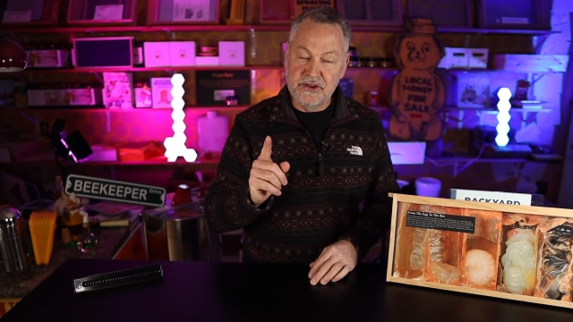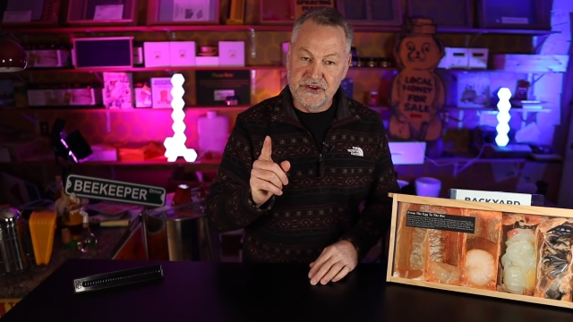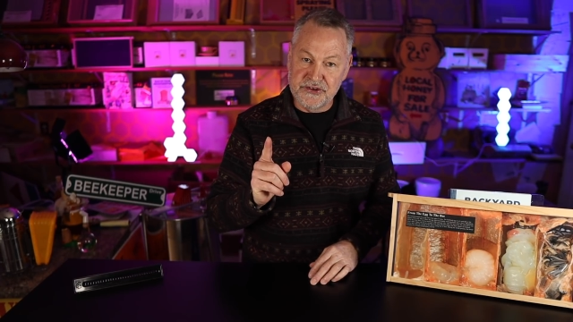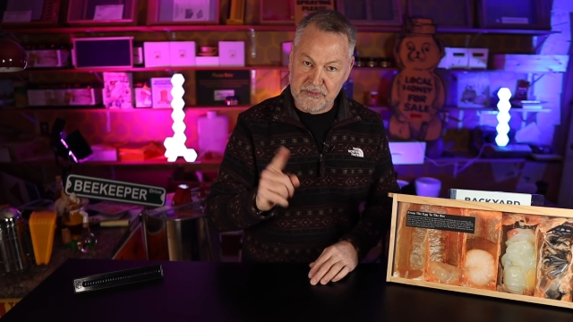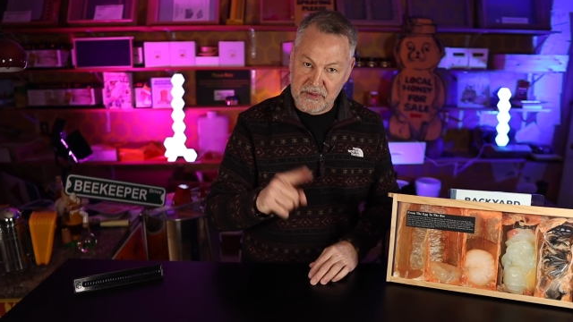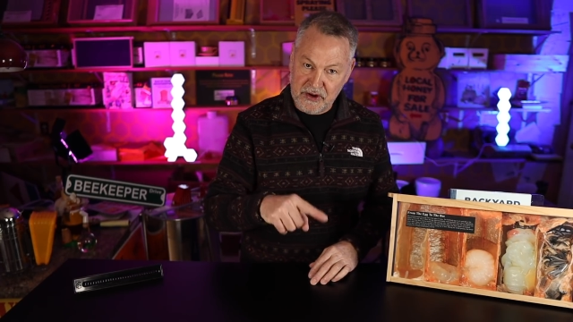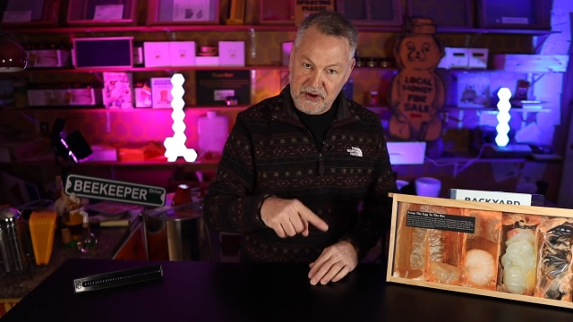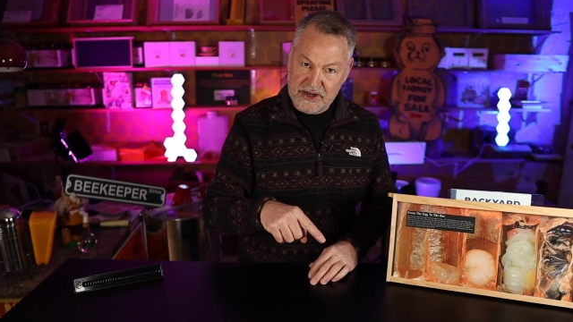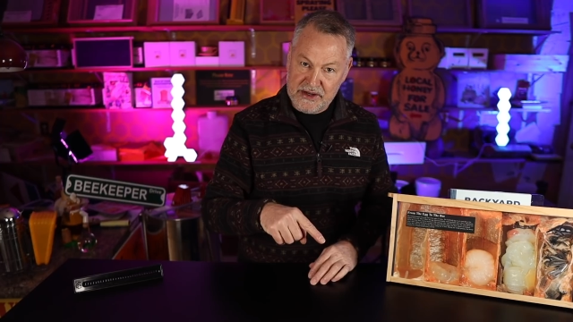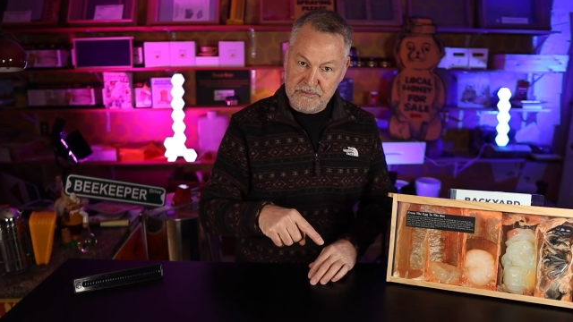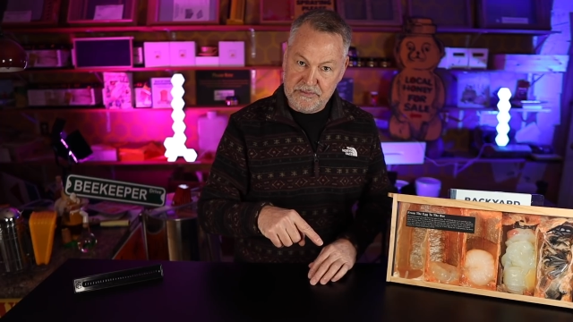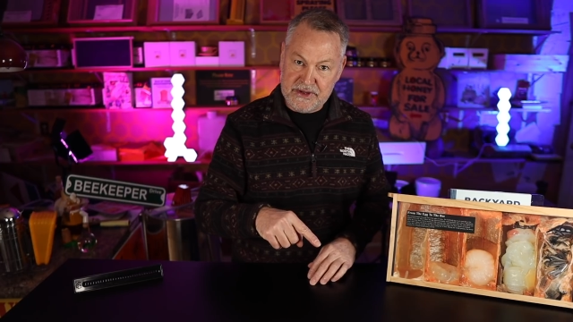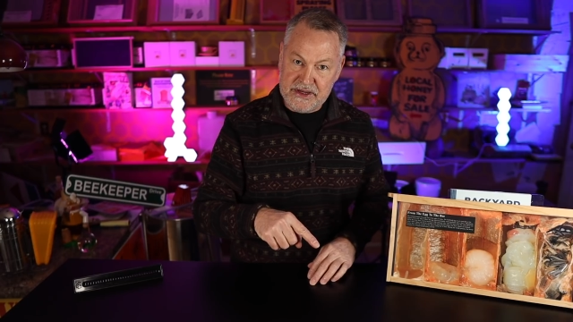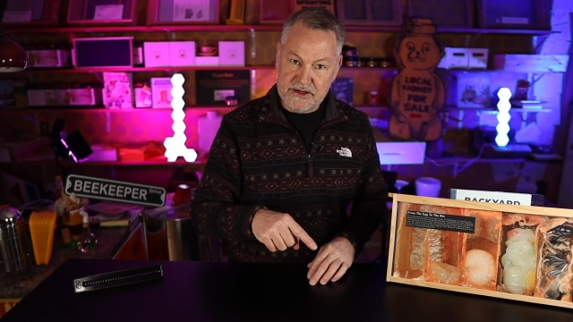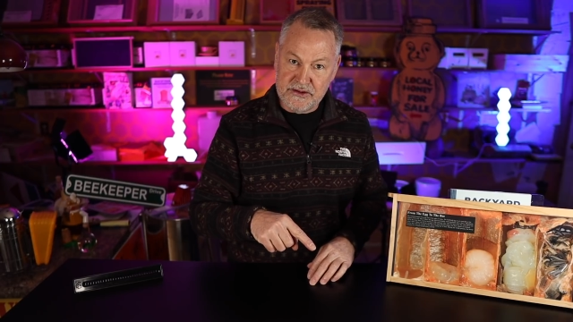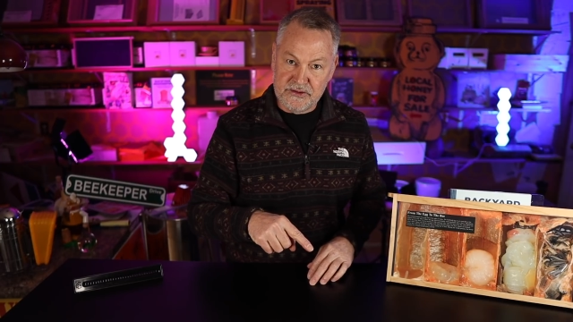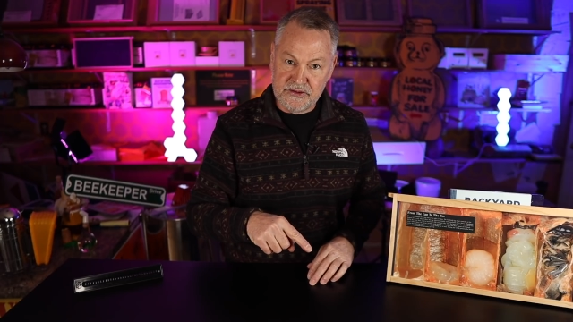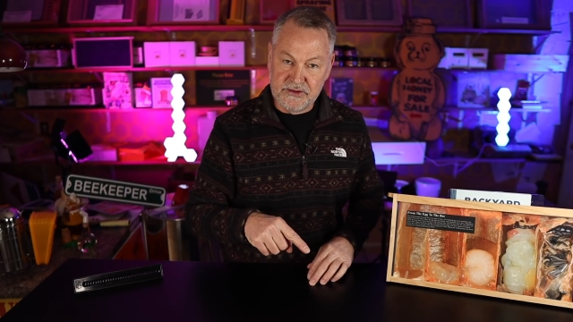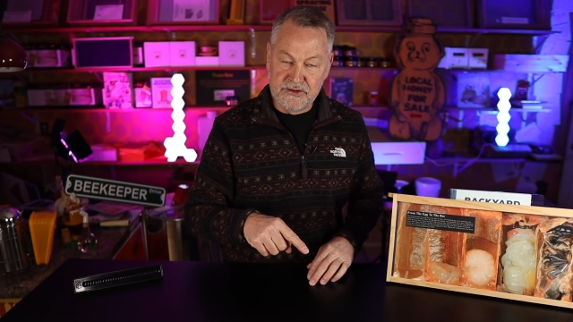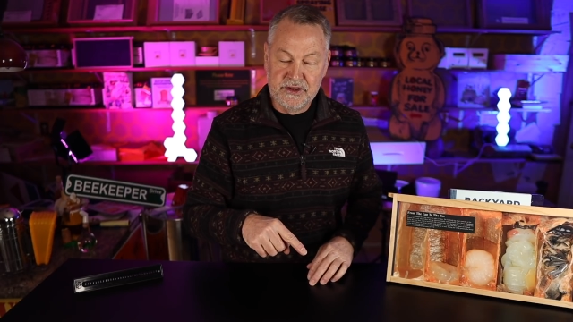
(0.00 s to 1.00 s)
small hive
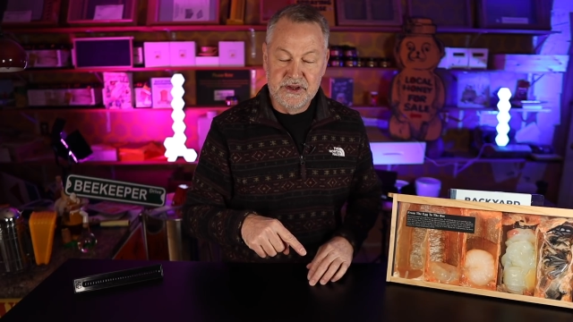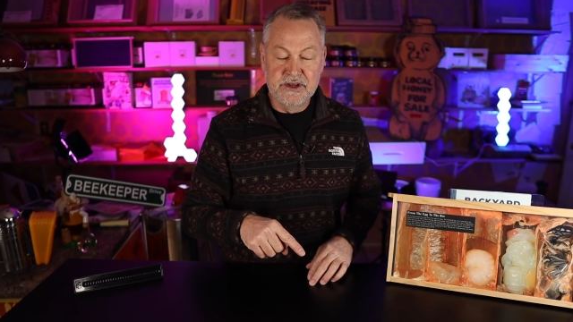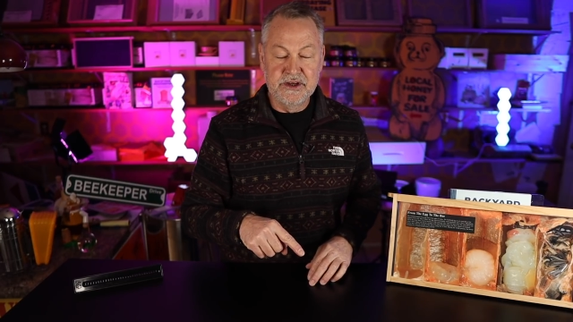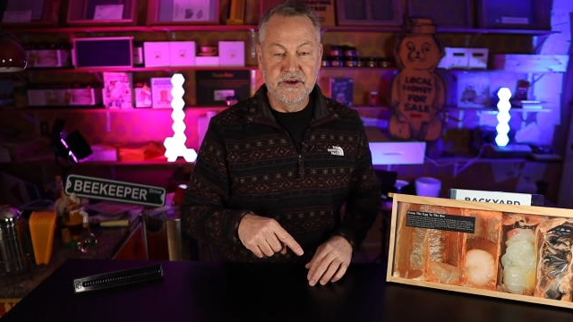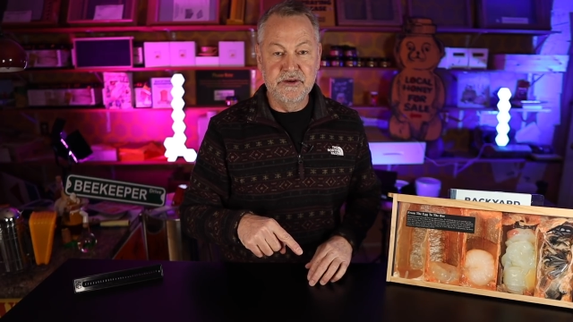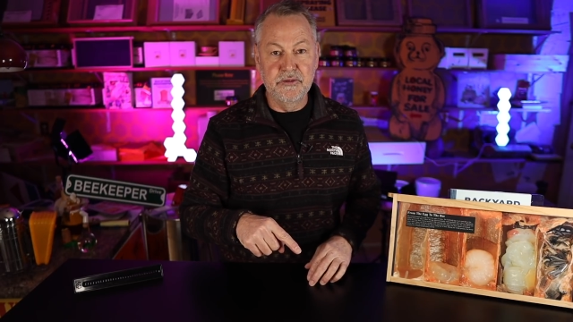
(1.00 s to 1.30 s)
beetle